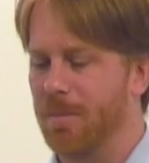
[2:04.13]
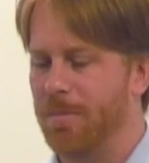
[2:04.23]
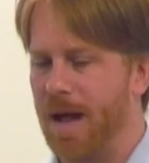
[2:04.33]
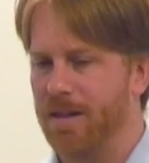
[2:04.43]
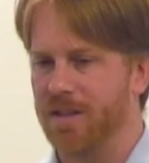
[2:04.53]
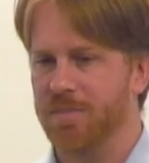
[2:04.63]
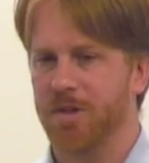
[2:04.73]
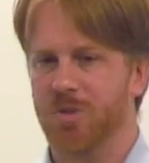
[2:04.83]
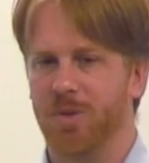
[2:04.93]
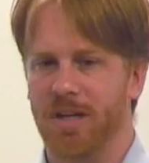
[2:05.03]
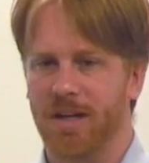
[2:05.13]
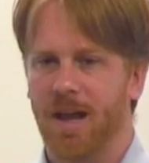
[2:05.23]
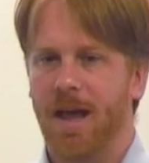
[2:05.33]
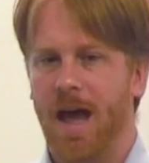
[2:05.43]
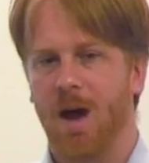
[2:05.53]
a balance between
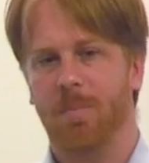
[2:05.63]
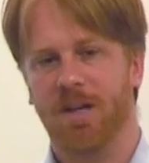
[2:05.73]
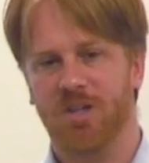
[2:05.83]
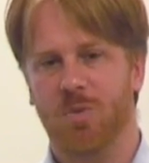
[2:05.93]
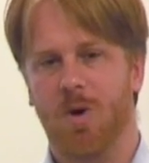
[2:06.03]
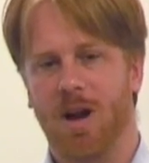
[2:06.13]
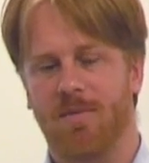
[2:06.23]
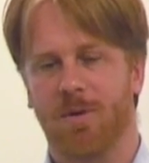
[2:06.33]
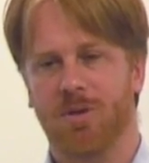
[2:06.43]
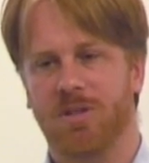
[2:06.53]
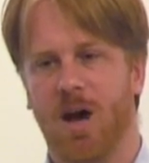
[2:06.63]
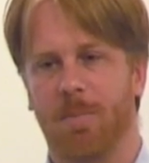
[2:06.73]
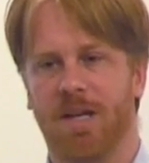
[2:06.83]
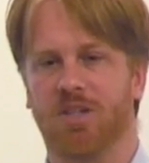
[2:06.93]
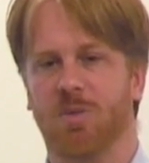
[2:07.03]
how big do you want it versus
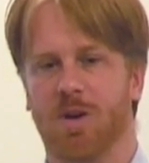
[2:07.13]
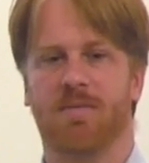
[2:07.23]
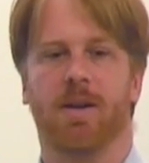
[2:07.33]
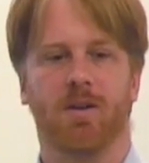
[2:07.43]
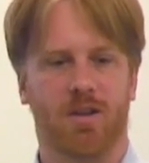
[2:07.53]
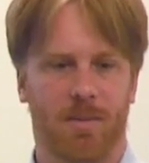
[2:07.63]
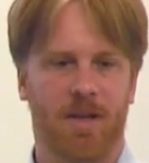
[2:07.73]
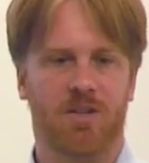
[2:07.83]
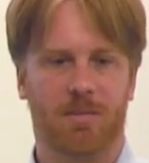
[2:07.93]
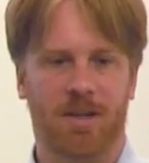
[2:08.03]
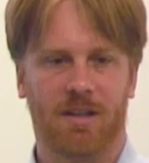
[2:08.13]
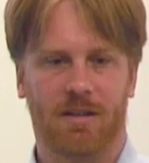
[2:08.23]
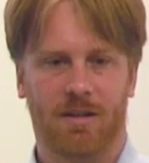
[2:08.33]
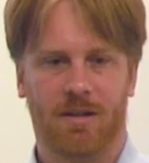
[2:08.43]
how big do you want a failure domain to be.